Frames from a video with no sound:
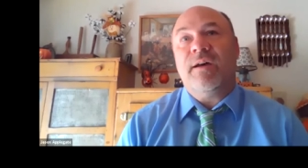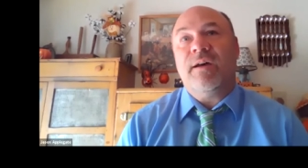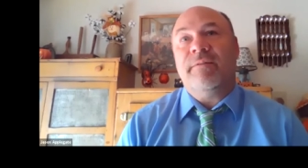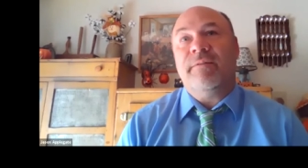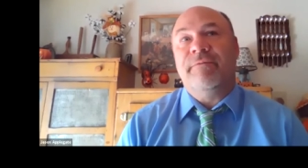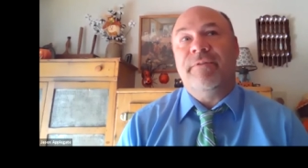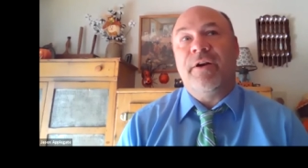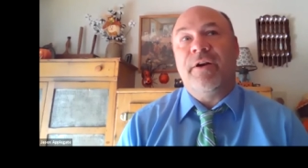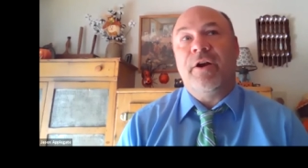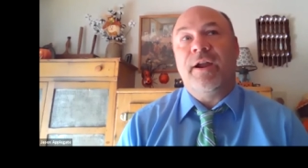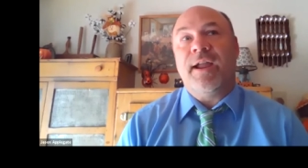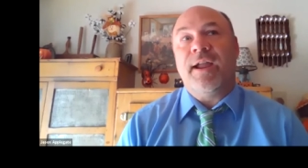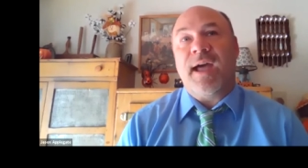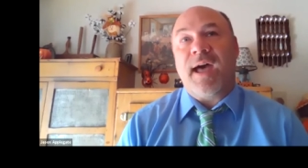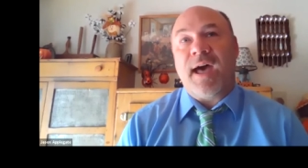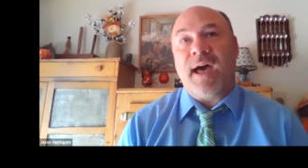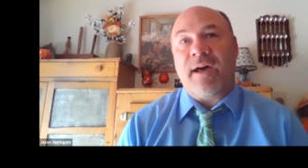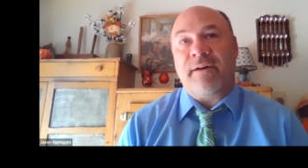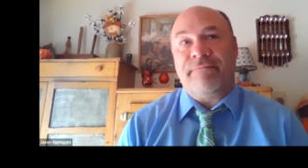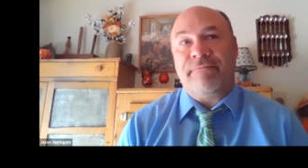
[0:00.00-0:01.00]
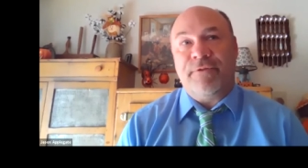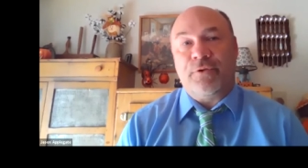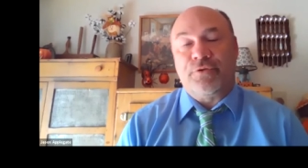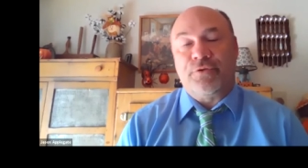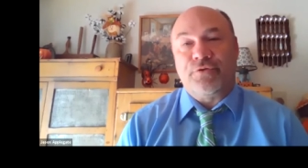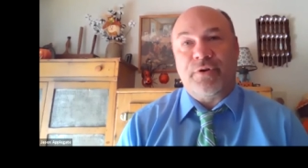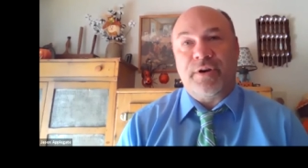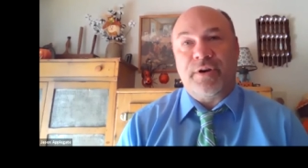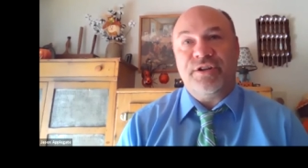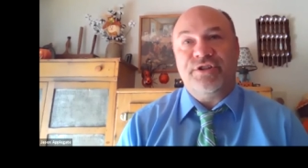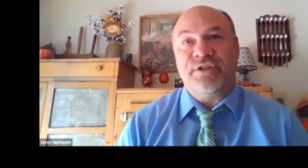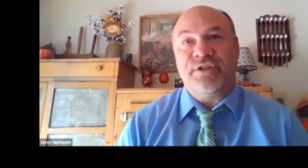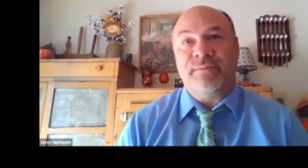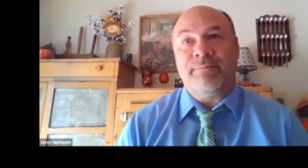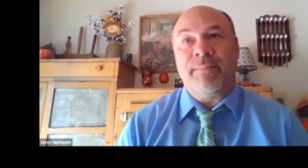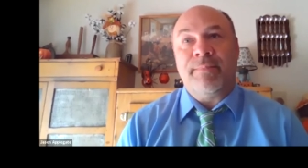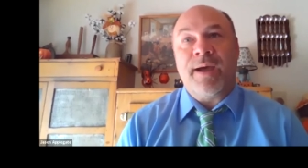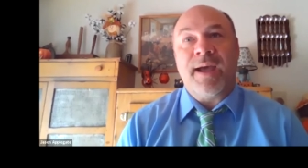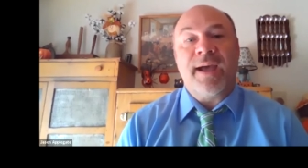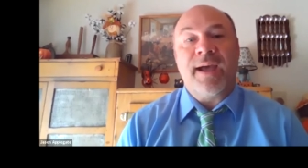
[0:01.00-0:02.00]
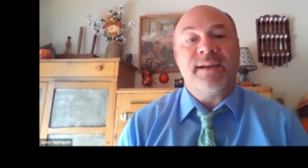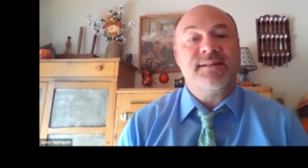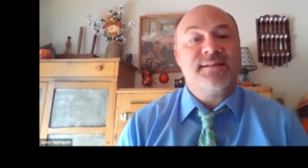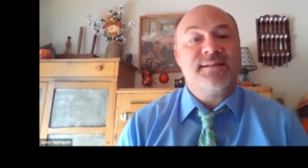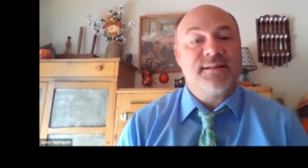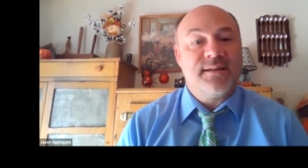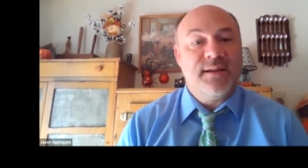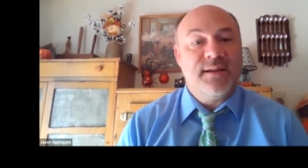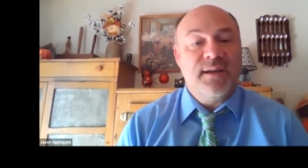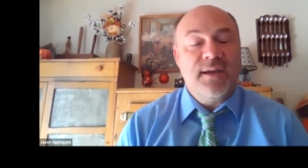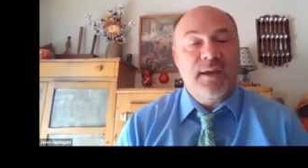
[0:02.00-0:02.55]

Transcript: a very high filtration mask.